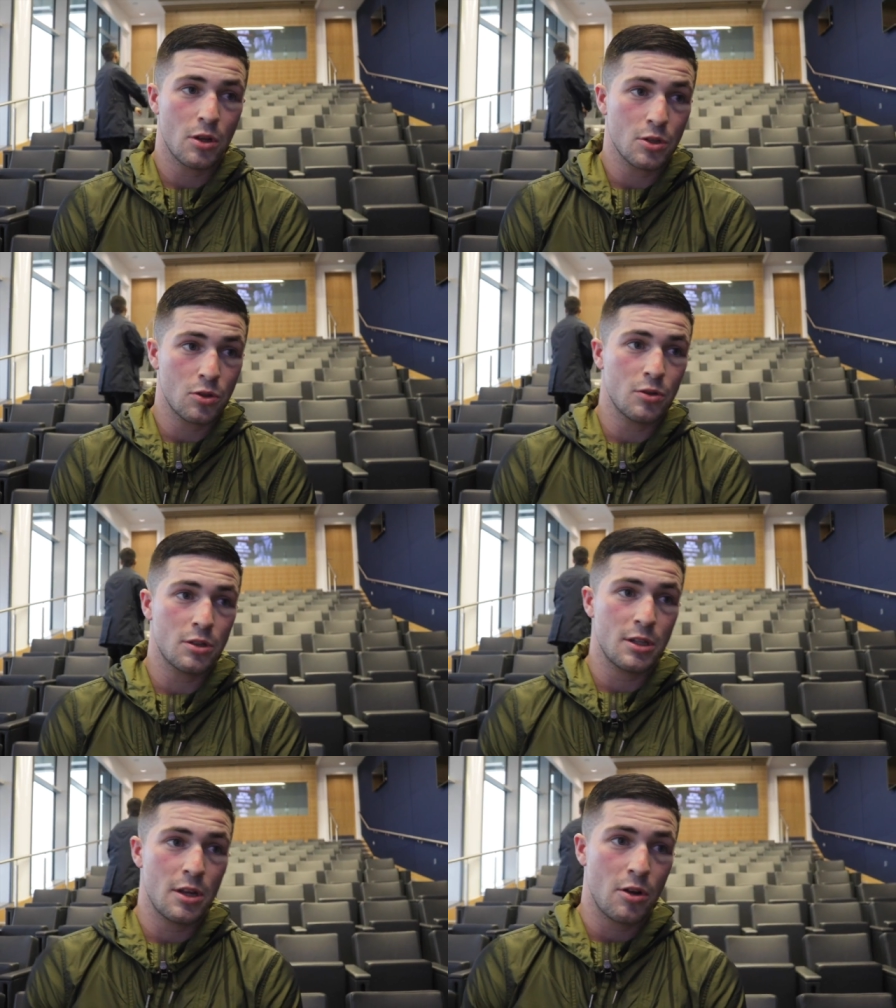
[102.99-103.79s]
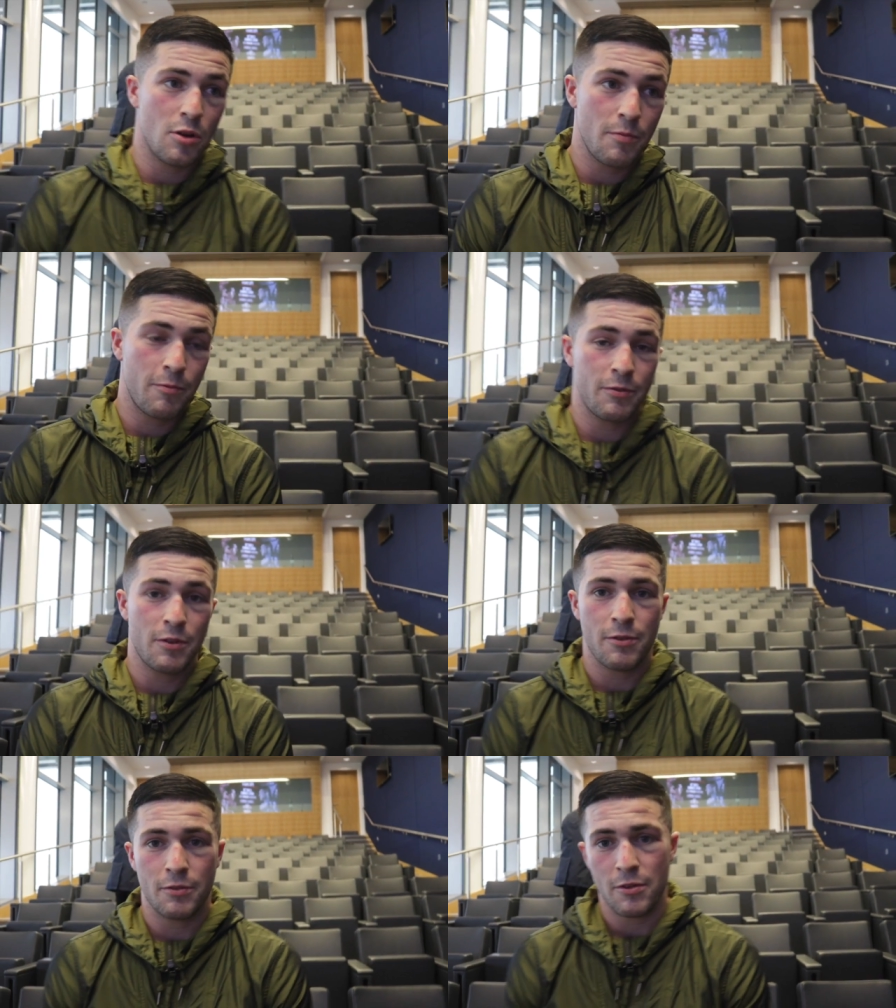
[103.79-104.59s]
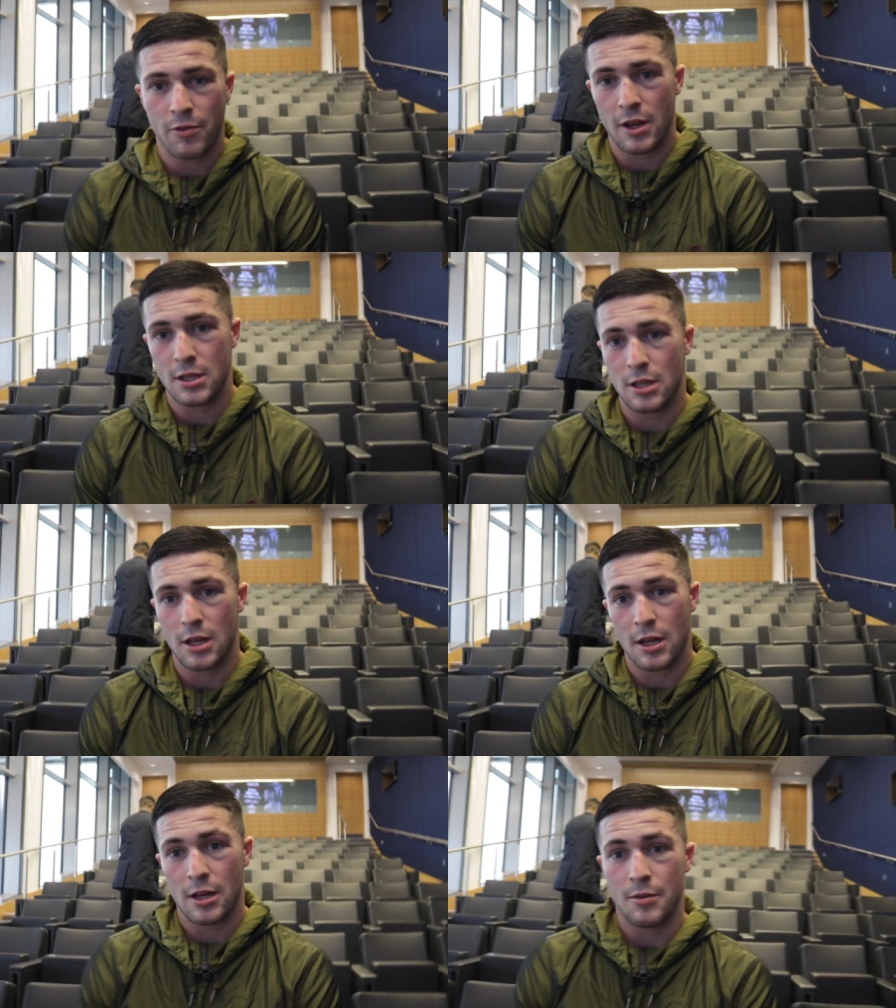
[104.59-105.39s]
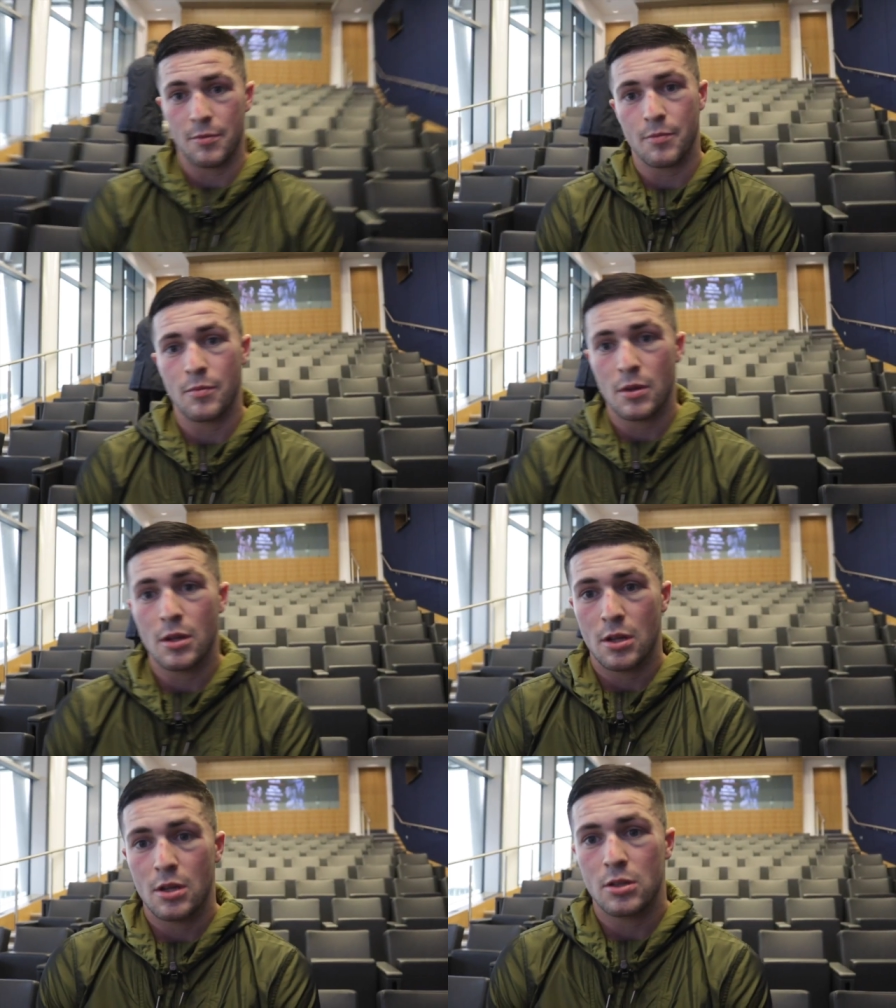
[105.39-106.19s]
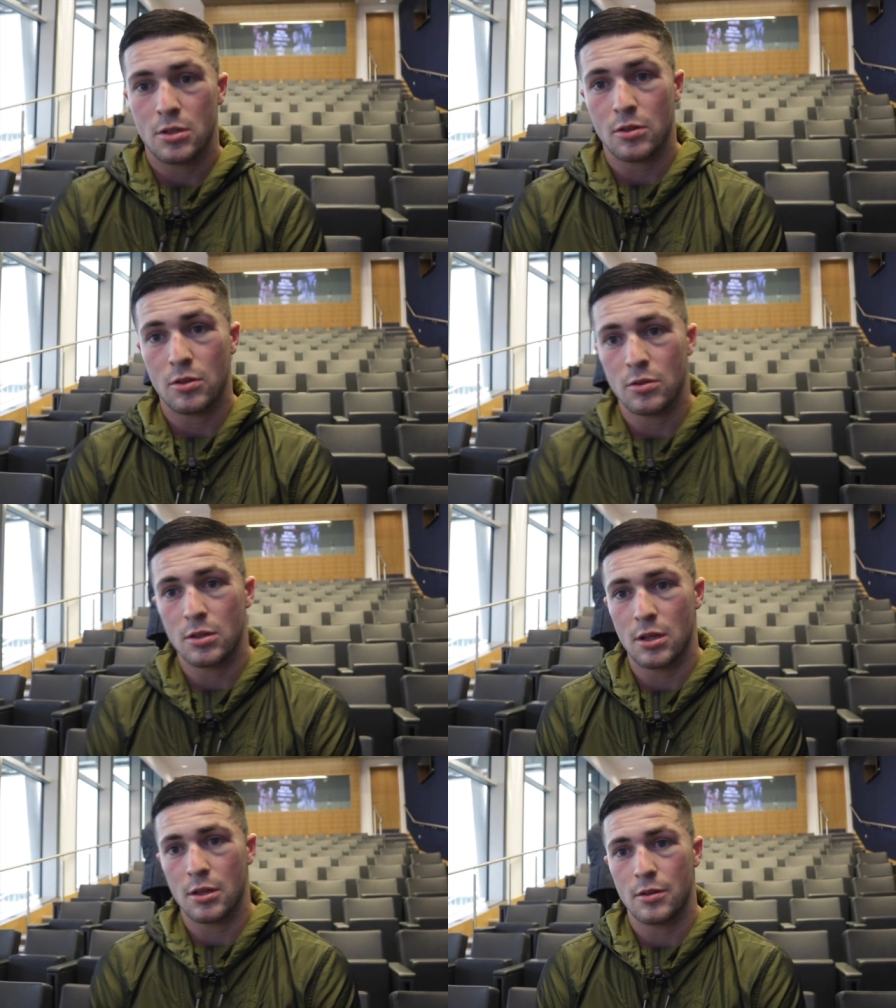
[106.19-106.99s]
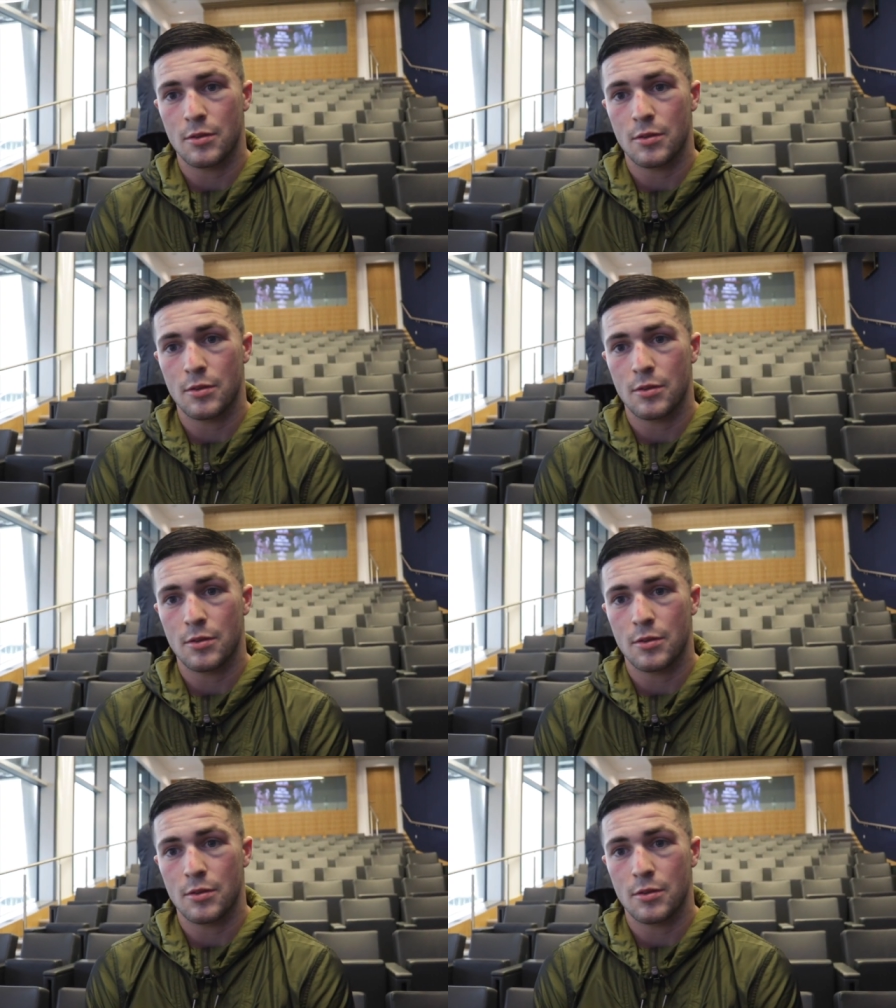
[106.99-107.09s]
Uh, it's good to see 50-50 um, fights like that. Mm -hmm. good, yeah.